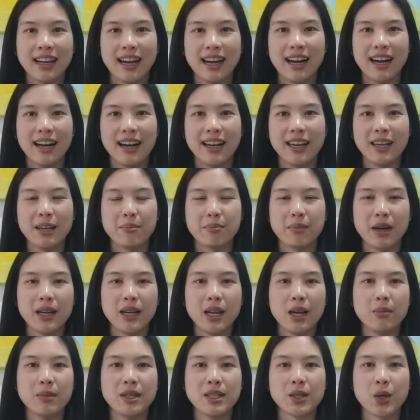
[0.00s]
Hi, my
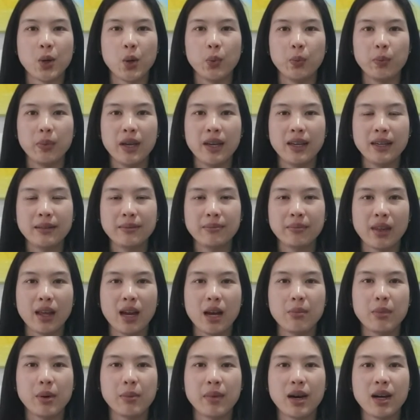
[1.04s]
name is Huffing.
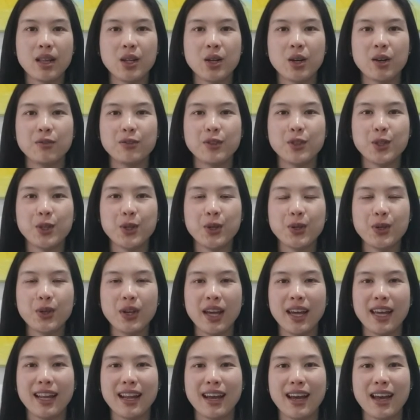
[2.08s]
I'm a mother of two
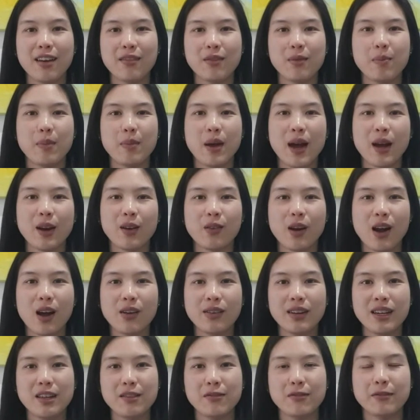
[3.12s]
and I have
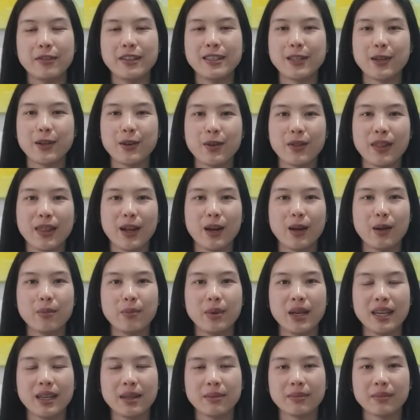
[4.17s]
background in physical
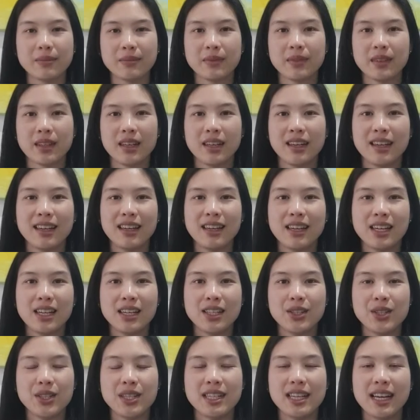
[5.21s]
therapy.
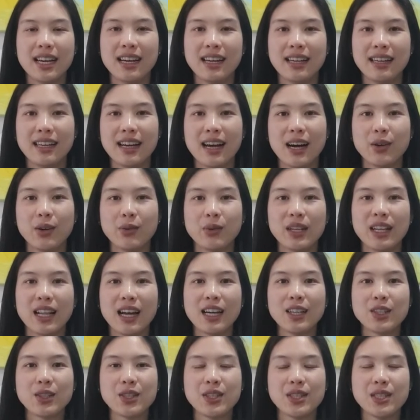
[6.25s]
Today, I would
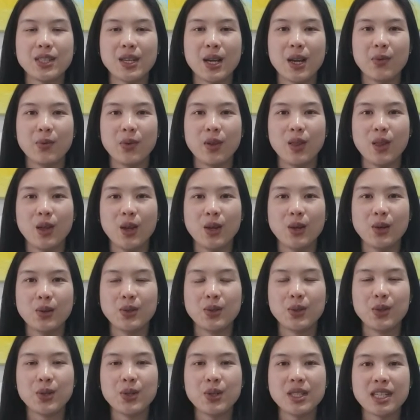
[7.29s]
like to share with you
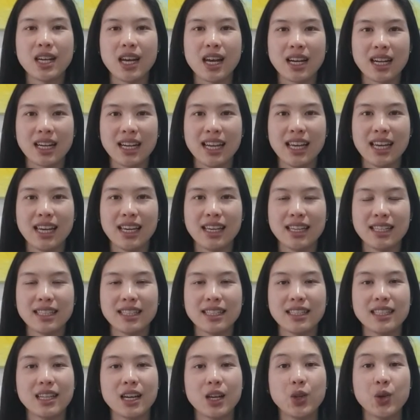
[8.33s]
two
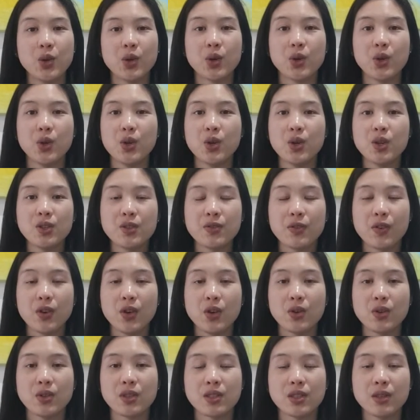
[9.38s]
techniques that you could use
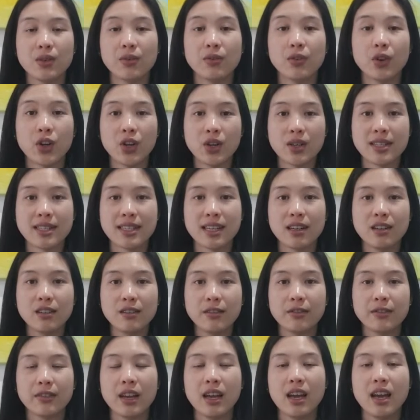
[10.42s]
for yourself
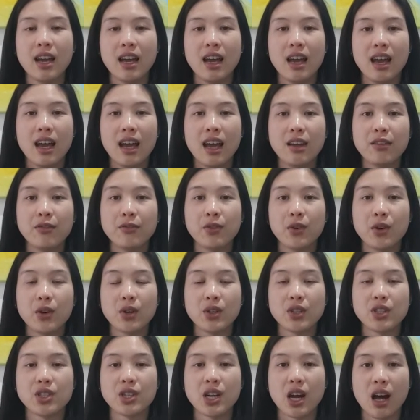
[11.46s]
and for
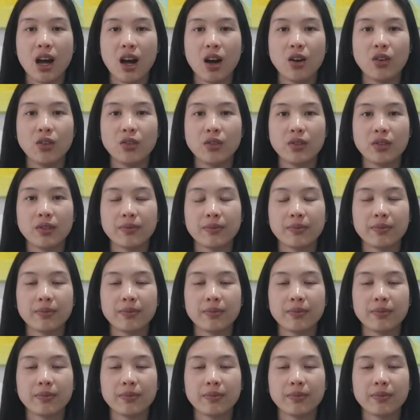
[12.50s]
your child